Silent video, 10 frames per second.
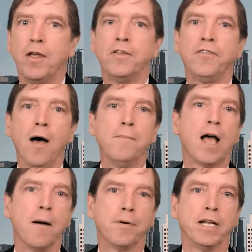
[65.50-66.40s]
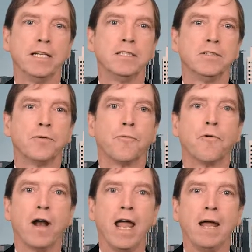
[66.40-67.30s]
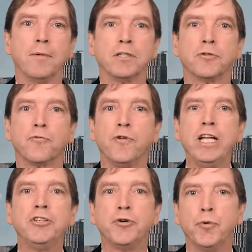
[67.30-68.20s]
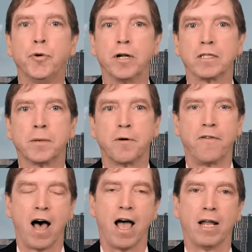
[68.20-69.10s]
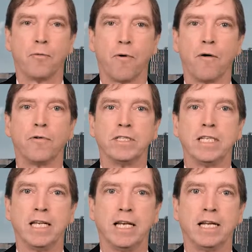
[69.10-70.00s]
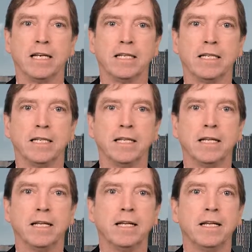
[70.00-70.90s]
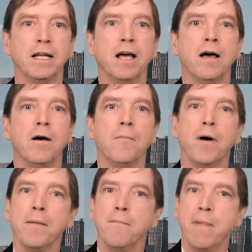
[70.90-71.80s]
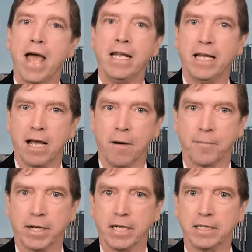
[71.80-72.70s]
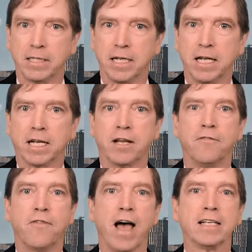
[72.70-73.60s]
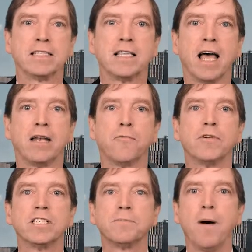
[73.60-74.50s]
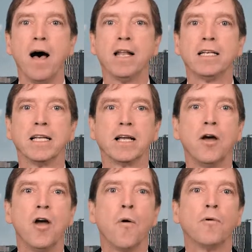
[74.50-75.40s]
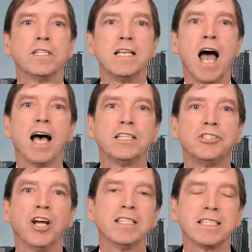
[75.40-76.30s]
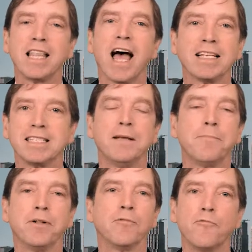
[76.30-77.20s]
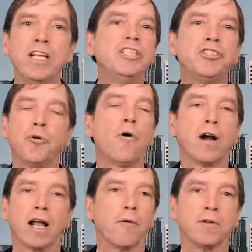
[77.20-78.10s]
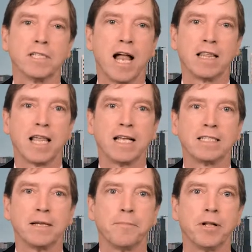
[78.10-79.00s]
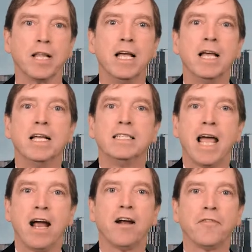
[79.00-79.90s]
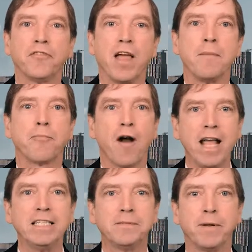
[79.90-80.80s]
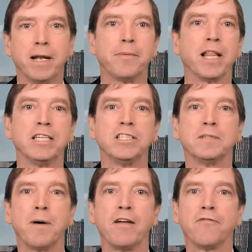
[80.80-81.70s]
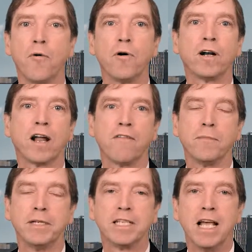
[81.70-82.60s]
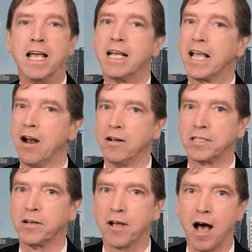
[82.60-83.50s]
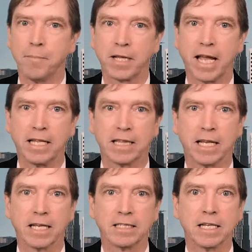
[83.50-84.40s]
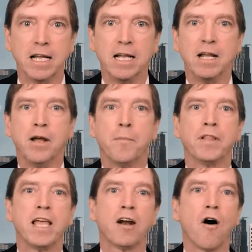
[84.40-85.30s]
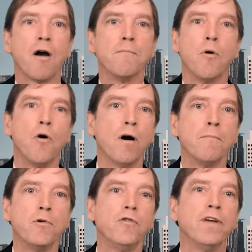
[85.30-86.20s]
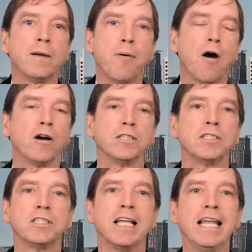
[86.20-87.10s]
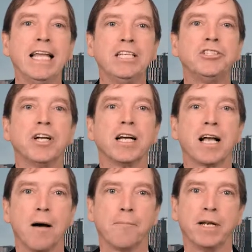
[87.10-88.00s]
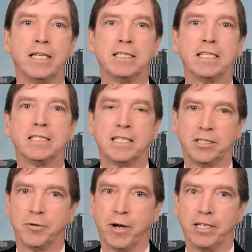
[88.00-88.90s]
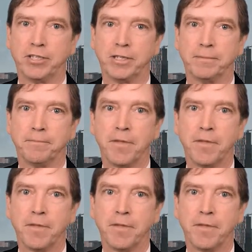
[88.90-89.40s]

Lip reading: Some companies were able to retool to provide what was needed. But many companies confessed that responding was not just that simple. Reshoring was not that simple. Tariffs and price manipulations by foreign governments can also complicate things. But there are more moving parts to each company's situation.